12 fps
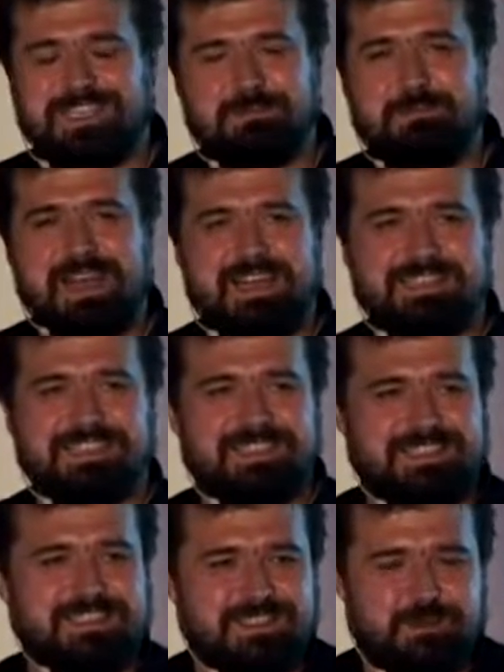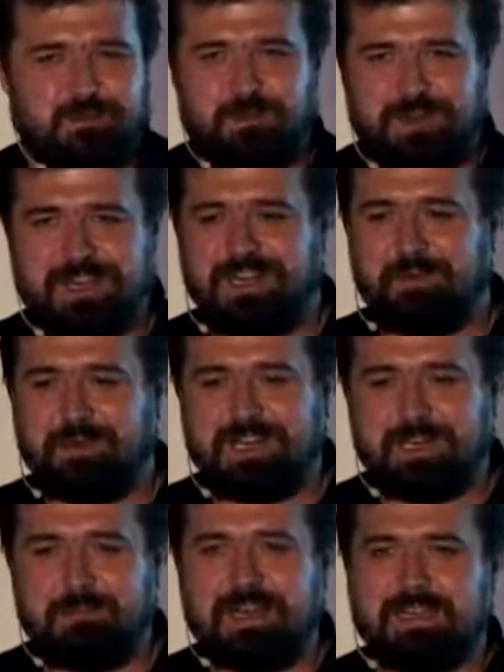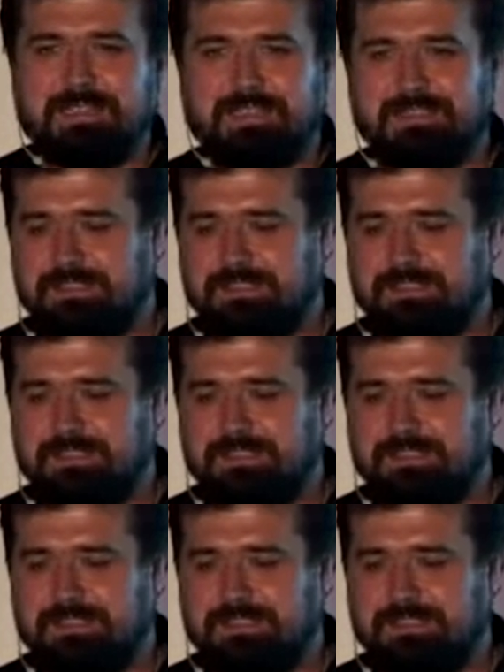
that's bad. It's really, really bad.